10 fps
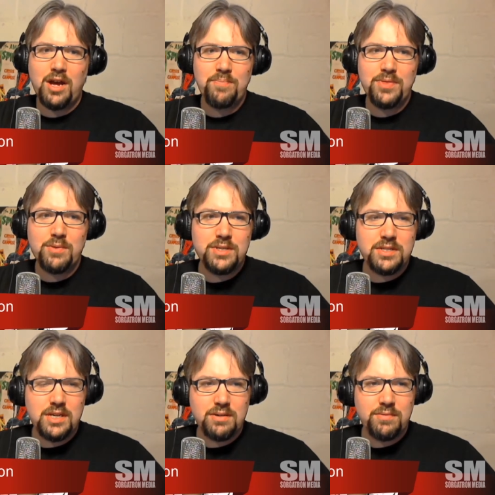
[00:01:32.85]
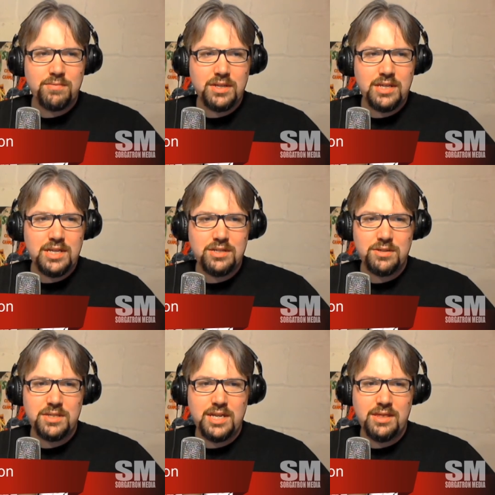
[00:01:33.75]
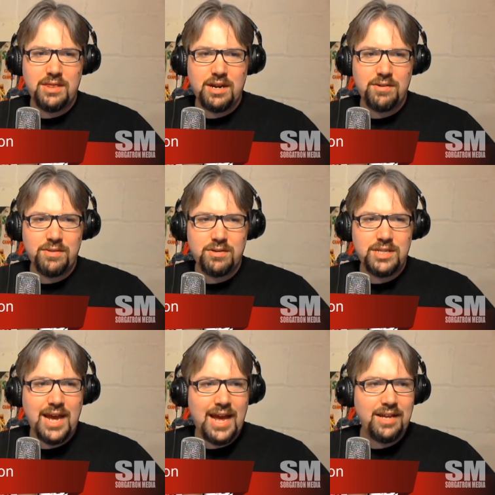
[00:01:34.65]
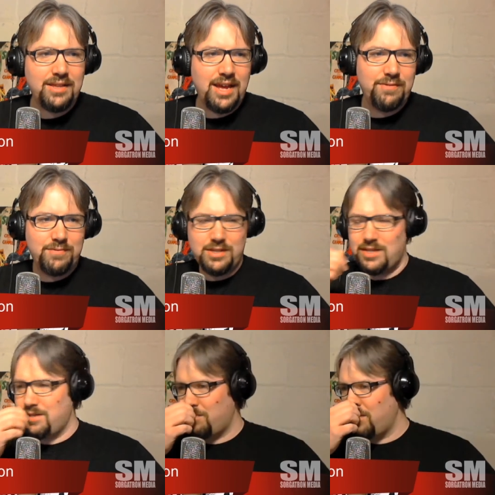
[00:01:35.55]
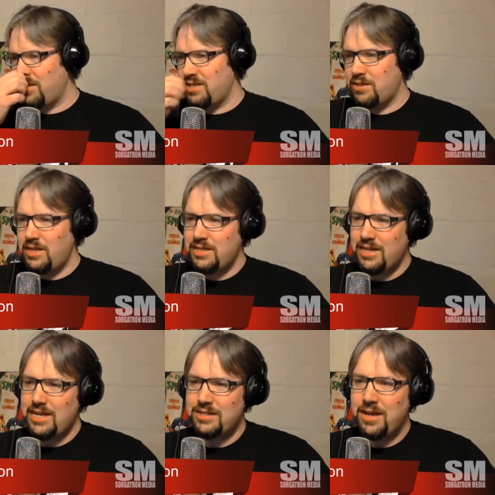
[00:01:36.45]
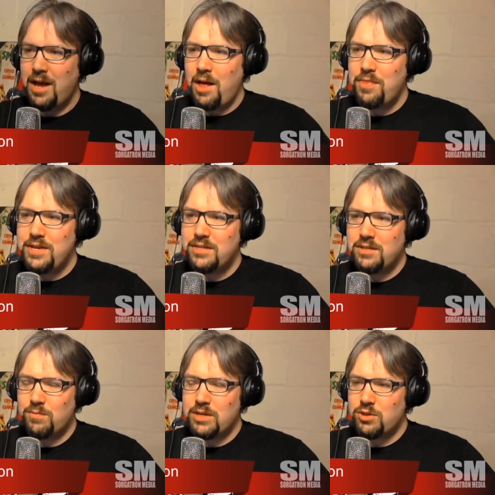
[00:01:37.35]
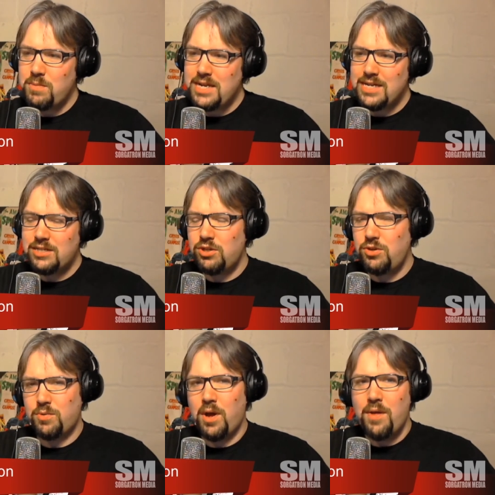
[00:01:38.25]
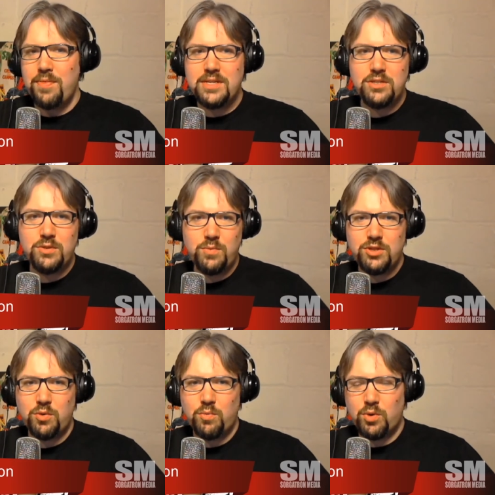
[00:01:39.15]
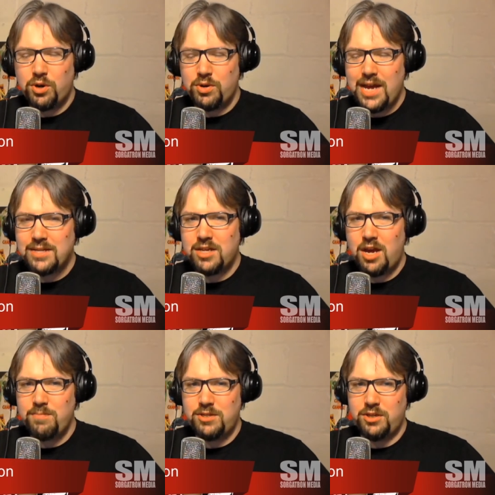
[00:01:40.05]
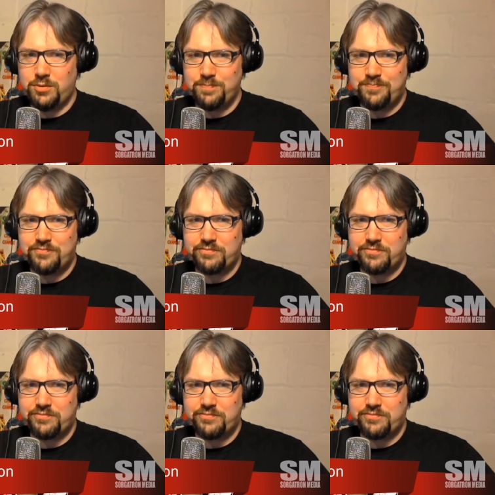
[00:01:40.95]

Um, there was a really interesting their their tagline where the was this is is this WrestleMania two this is what the world has come to.